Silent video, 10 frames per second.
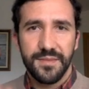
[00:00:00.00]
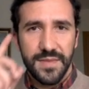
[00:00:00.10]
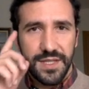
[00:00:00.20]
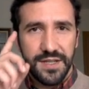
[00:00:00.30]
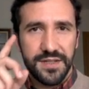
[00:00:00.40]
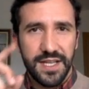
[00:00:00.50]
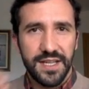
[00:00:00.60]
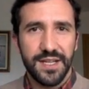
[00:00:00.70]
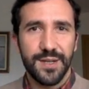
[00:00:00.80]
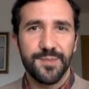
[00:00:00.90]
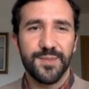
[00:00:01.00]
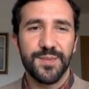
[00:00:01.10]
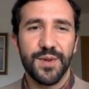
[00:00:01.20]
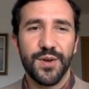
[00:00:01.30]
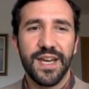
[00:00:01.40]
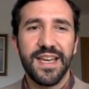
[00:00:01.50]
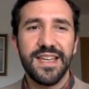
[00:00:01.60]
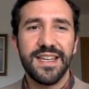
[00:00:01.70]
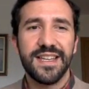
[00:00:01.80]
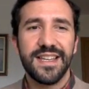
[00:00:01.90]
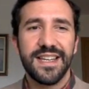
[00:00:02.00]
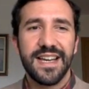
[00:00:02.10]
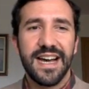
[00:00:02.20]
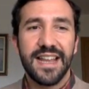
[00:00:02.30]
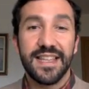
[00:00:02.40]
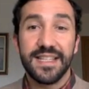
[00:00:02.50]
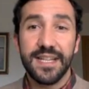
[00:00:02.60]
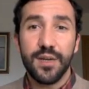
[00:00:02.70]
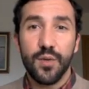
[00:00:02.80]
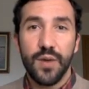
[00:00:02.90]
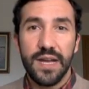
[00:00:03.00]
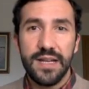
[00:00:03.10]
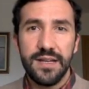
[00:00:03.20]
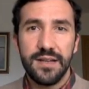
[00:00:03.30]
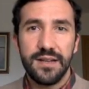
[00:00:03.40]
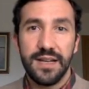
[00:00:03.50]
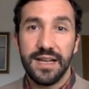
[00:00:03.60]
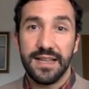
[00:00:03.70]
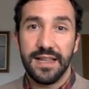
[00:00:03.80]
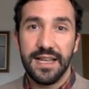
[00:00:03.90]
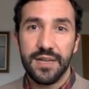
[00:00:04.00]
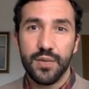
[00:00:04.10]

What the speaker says: Just think, okay? And the second one, and the last